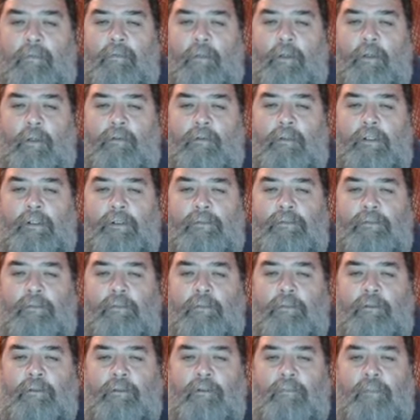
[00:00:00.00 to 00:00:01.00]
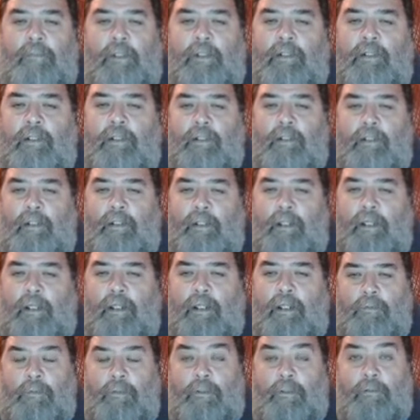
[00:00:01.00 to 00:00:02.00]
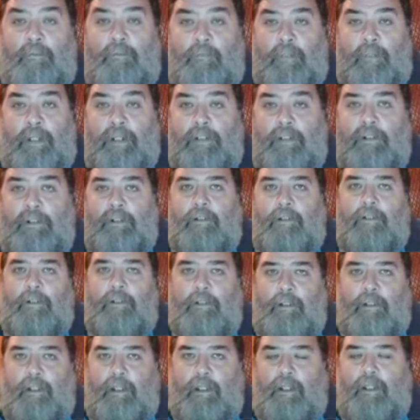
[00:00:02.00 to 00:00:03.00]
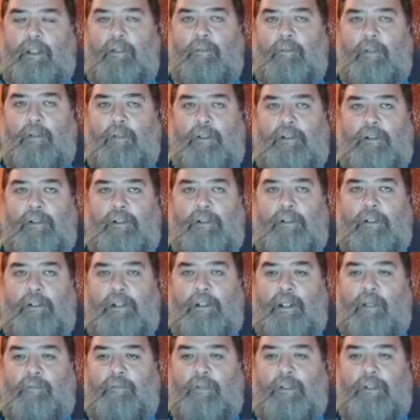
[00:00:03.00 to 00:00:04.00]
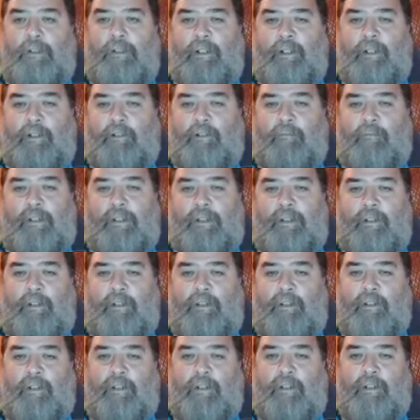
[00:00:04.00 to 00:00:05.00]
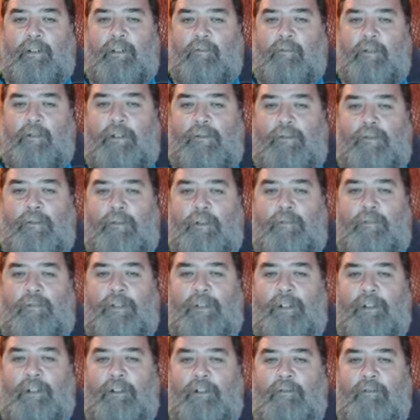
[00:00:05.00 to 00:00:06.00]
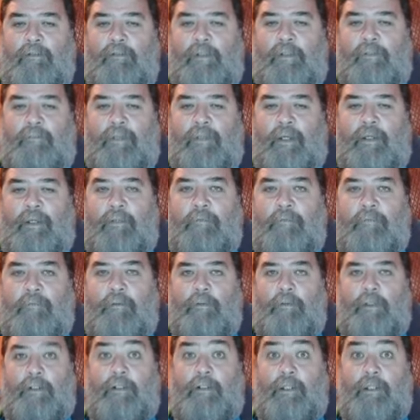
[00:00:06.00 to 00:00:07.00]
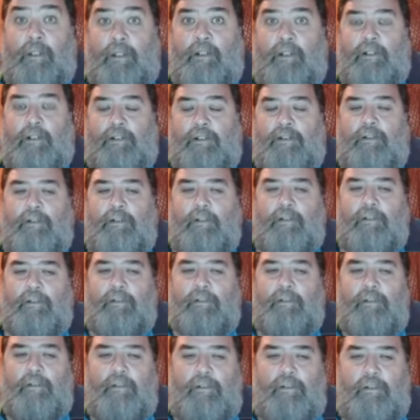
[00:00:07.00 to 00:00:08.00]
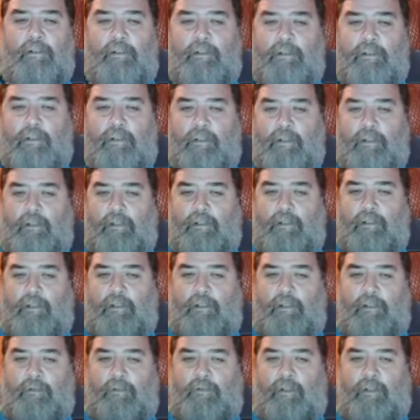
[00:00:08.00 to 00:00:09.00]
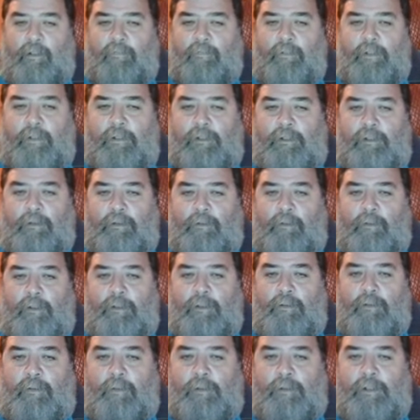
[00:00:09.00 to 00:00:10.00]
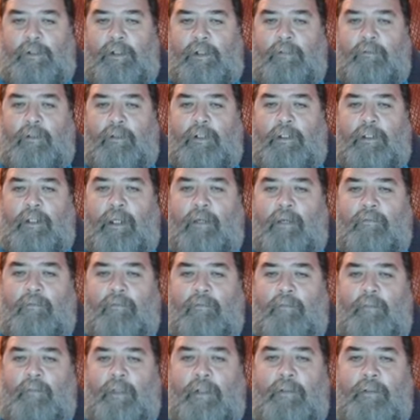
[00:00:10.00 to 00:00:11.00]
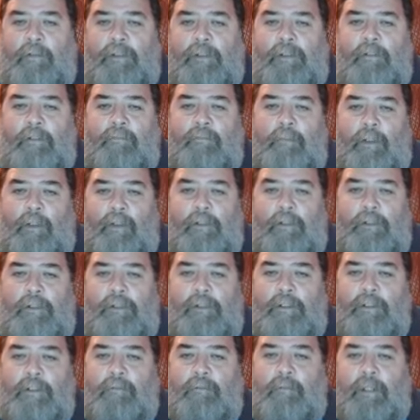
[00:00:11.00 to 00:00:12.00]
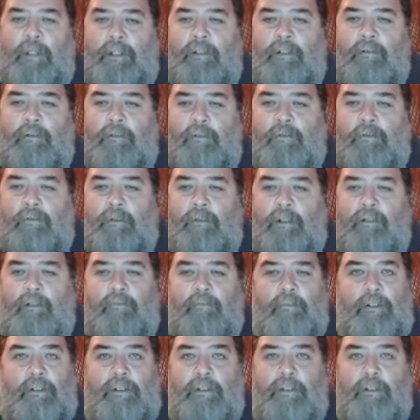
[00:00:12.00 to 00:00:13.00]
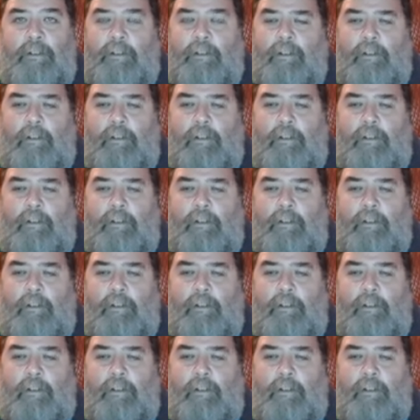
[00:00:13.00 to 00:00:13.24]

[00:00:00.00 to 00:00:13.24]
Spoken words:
follow it through, but it would have meant an emergency appendectomy, which would have needed to be paid for in cash. Travel insurance will generally cover most emergency medical treatments,